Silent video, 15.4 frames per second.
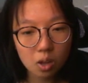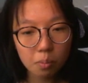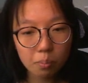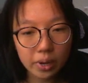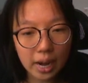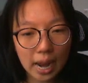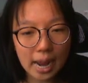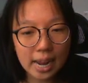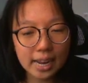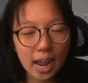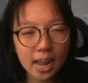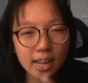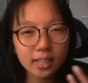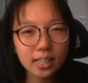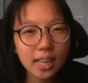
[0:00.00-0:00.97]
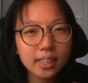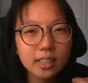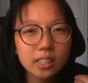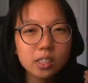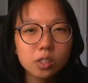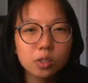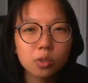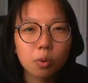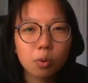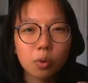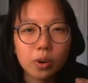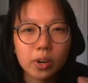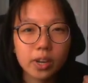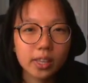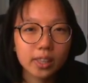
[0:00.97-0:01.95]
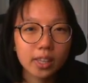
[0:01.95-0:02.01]
But I like the
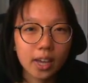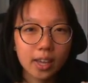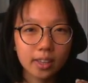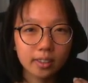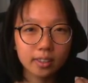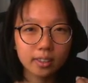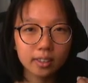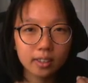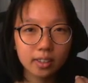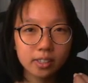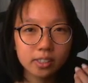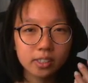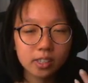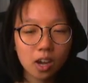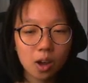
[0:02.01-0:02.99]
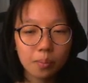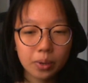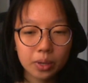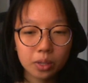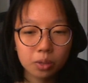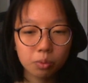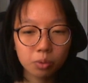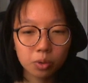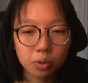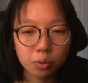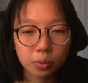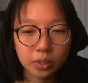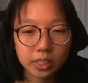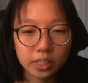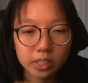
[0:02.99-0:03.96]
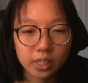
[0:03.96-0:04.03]
story that is coming through
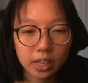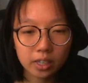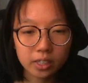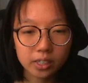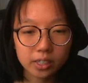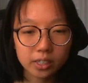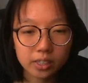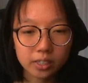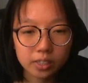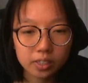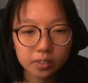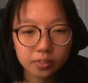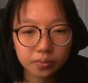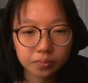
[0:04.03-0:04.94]
with these skeletons.